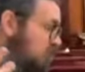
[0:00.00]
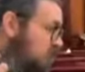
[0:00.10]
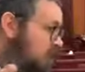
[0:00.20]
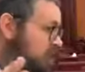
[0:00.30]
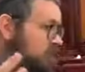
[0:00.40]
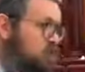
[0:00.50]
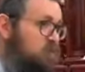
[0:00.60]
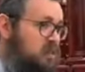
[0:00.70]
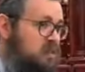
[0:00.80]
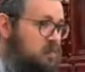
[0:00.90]
of
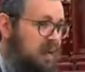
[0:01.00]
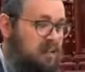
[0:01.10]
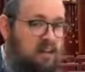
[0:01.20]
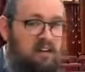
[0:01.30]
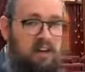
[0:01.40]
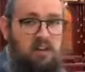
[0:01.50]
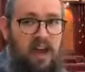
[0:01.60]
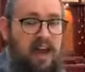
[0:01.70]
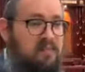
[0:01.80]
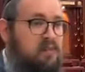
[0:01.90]
wisdom, an idea that you
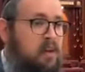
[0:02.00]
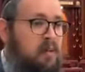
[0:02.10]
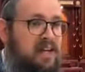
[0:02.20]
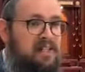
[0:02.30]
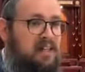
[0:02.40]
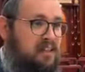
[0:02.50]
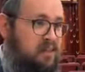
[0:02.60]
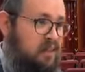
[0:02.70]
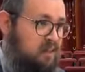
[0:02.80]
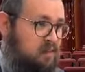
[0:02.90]
have the capacity to
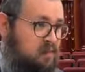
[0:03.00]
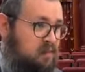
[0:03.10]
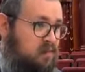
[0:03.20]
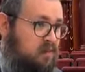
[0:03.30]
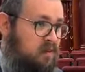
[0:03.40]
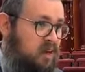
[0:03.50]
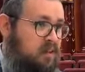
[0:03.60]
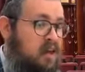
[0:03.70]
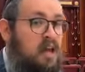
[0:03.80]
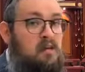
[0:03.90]
think, right?
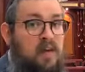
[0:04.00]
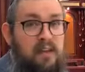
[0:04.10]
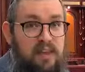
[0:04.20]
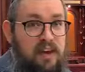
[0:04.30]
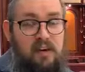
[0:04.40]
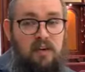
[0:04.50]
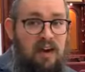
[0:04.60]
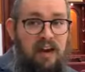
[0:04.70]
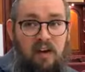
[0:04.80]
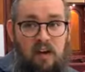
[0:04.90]
There,
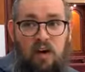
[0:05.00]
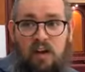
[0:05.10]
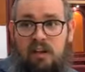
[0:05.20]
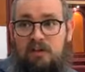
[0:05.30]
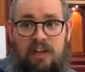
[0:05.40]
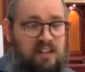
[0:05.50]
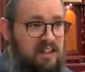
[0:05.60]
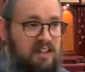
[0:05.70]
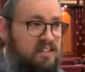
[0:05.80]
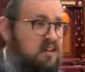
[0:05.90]
all of the
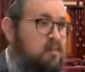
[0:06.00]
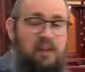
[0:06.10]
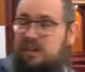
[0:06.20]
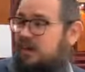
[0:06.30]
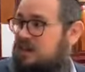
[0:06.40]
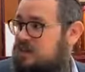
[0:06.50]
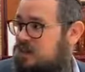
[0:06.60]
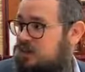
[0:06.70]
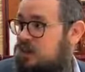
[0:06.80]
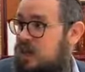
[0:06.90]
intellect is completely
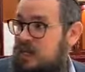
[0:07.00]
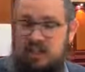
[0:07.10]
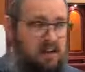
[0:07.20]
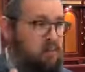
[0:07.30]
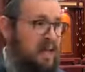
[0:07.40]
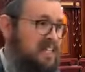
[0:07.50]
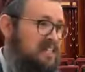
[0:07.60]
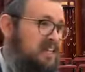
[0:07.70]
concealed. It's a capacity